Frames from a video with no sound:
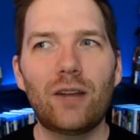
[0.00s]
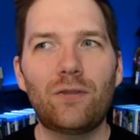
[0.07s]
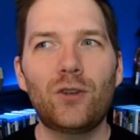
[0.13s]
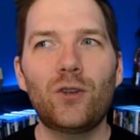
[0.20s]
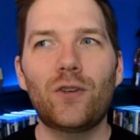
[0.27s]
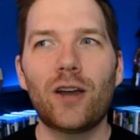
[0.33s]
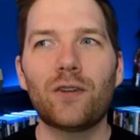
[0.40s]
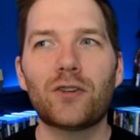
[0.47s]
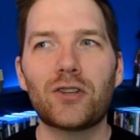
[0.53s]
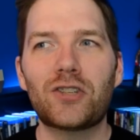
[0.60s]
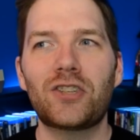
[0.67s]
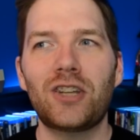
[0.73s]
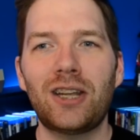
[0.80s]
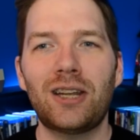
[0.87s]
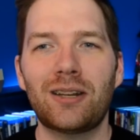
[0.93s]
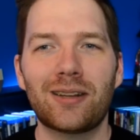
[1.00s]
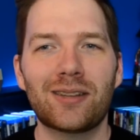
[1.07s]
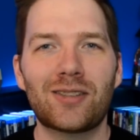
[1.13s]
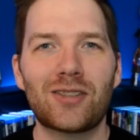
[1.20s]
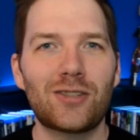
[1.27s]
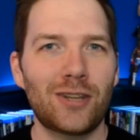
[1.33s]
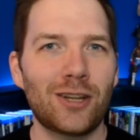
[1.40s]
if you've ever seen a
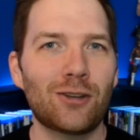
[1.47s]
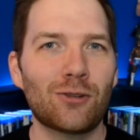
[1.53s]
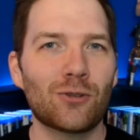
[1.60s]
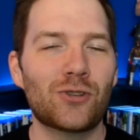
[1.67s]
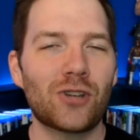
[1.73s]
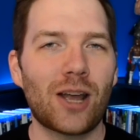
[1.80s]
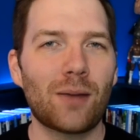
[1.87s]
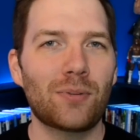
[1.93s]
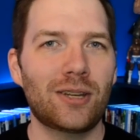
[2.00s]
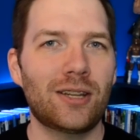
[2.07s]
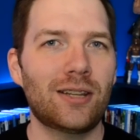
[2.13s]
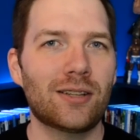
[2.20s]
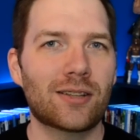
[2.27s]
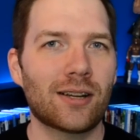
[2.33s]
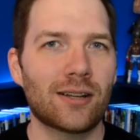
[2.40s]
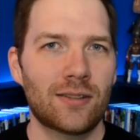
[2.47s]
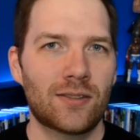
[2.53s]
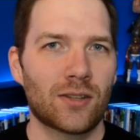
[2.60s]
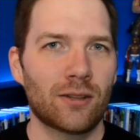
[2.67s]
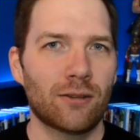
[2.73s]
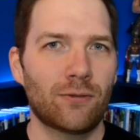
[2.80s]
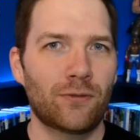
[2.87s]
single Japanese
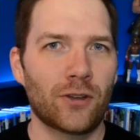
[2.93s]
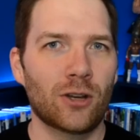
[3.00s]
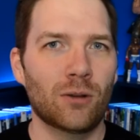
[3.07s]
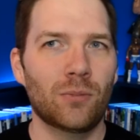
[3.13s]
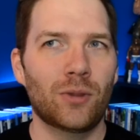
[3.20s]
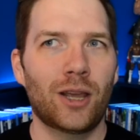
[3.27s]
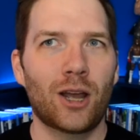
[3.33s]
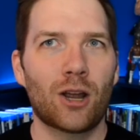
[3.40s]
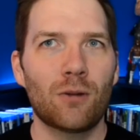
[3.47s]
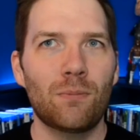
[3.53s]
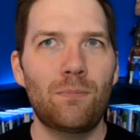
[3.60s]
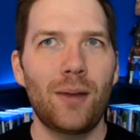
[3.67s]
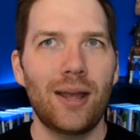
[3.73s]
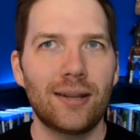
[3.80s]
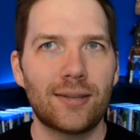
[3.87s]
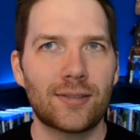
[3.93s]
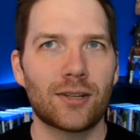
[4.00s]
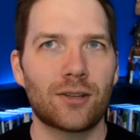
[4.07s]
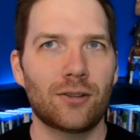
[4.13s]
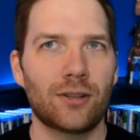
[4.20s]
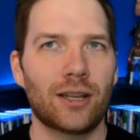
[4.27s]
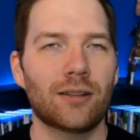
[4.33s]
Godzilla film, they are
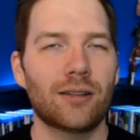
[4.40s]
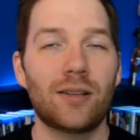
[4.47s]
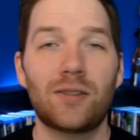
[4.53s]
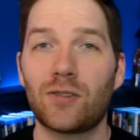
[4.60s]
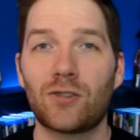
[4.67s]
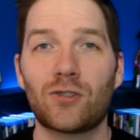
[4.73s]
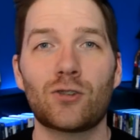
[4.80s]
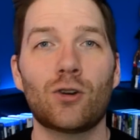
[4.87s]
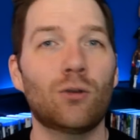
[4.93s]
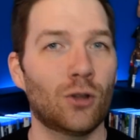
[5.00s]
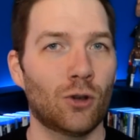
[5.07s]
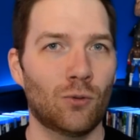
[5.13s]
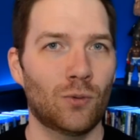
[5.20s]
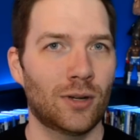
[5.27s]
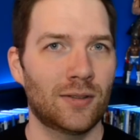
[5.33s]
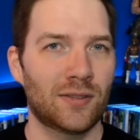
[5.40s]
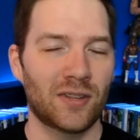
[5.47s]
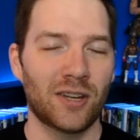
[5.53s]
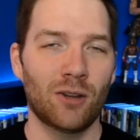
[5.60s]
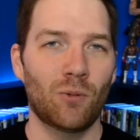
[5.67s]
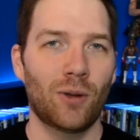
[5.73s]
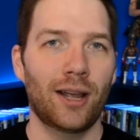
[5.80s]
basically, at least the solo ones
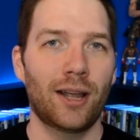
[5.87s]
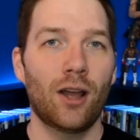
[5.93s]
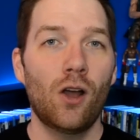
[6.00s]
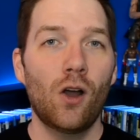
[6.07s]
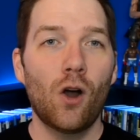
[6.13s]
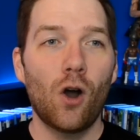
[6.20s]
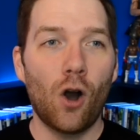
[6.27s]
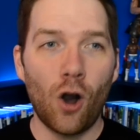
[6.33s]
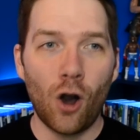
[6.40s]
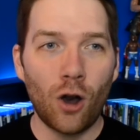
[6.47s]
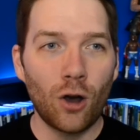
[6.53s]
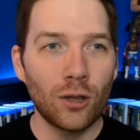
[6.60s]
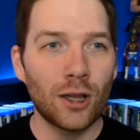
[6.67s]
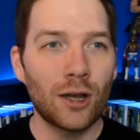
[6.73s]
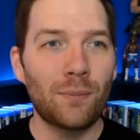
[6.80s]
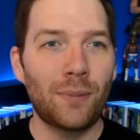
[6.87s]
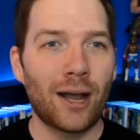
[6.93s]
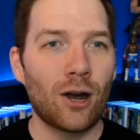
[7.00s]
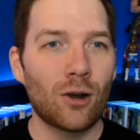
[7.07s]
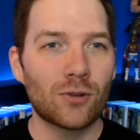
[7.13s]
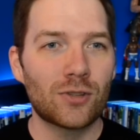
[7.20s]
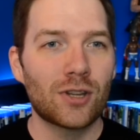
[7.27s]
anyway, all
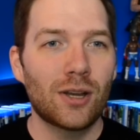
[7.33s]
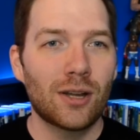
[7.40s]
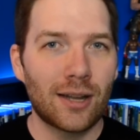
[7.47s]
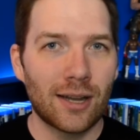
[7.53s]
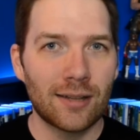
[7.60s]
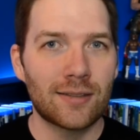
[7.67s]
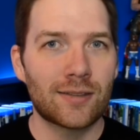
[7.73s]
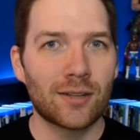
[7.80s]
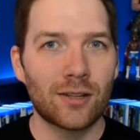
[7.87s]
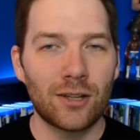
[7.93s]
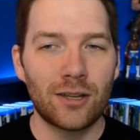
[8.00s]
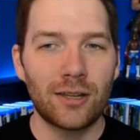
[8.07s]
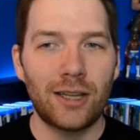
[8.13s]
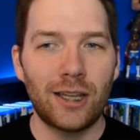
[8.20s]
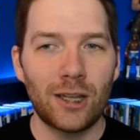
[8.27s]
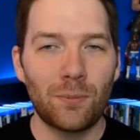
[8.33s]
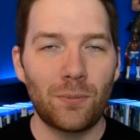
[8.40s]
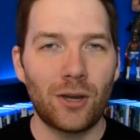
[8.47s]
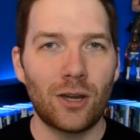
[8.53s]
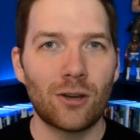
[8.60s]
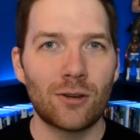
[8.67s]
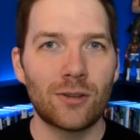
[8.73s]
about Godzilla. He
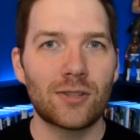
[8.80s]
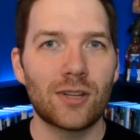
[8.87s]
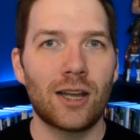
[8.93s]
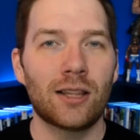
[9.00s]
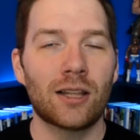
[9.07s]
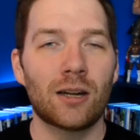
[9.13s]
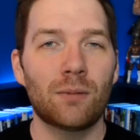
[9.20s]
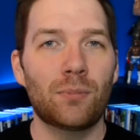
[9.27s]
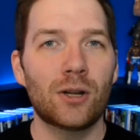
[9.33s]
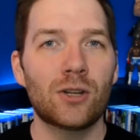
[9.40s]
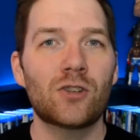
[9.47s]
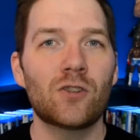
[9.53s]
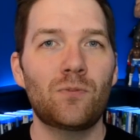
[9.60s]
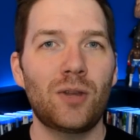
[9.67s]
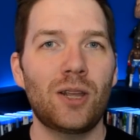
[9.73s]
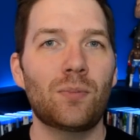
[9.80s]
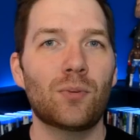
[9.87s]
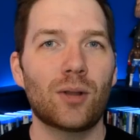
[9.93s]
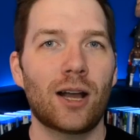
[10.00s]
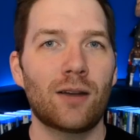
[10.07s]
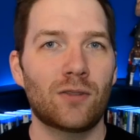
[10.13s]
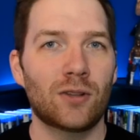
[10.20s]
appears, and then a bunch of people
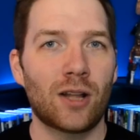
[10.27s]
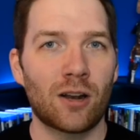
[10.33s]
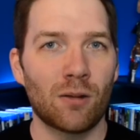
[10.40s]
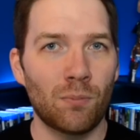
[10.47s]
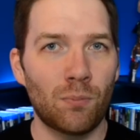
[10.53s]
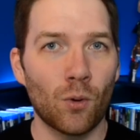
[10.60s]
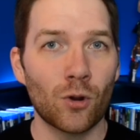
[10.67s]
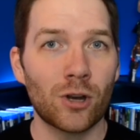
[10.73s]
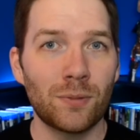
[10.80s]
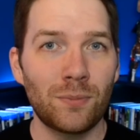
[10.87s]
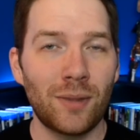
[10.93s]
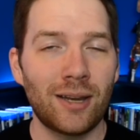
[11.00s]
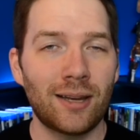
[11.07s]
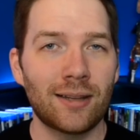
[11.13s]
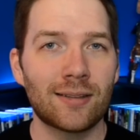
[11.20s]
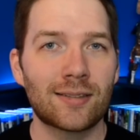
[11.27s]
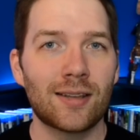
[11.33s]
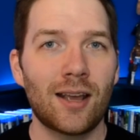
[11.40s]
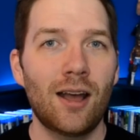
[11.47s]
have a lot of board meetings,